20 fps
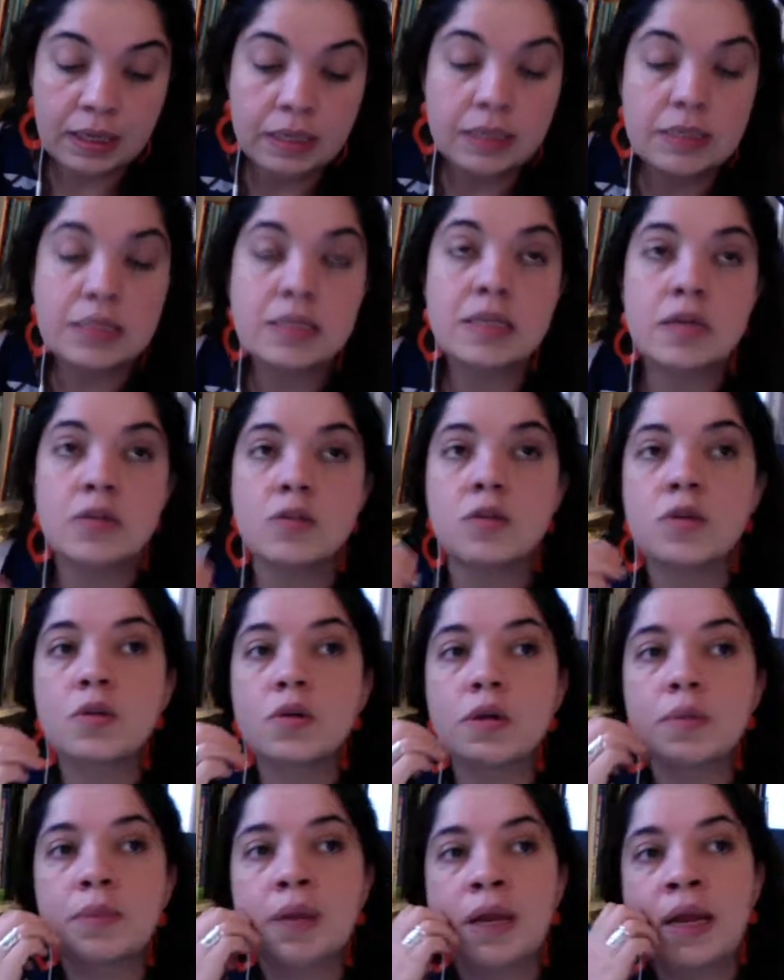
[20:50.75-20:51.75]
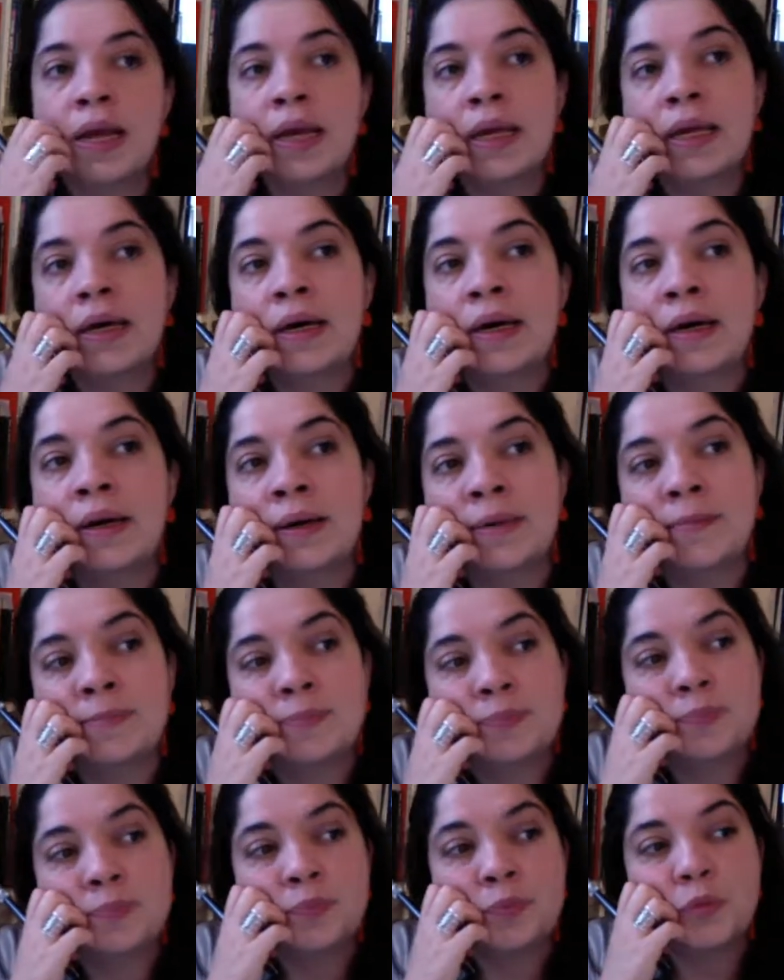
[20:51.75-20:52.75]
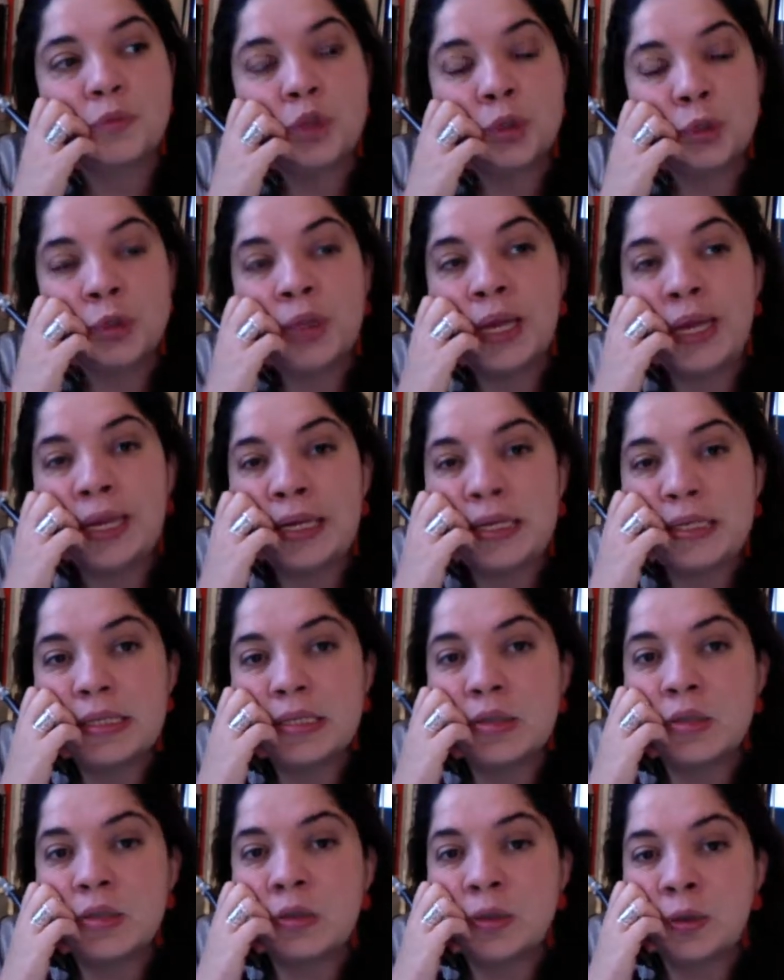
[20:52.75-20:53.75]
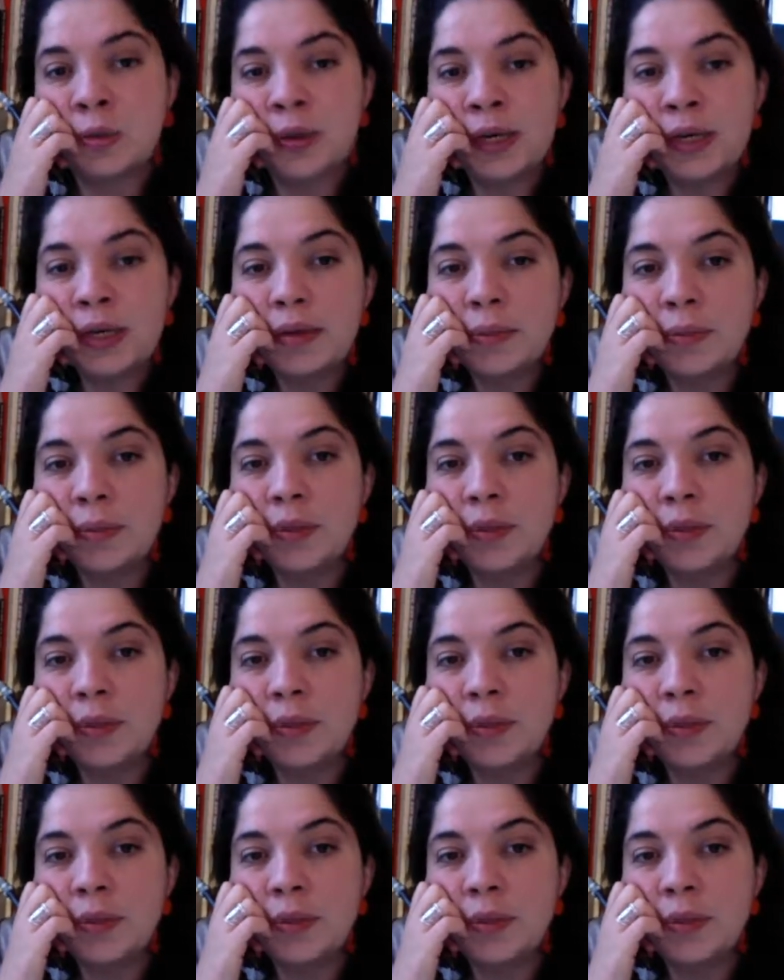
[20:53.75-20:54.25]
This also took me like 2 days to do it,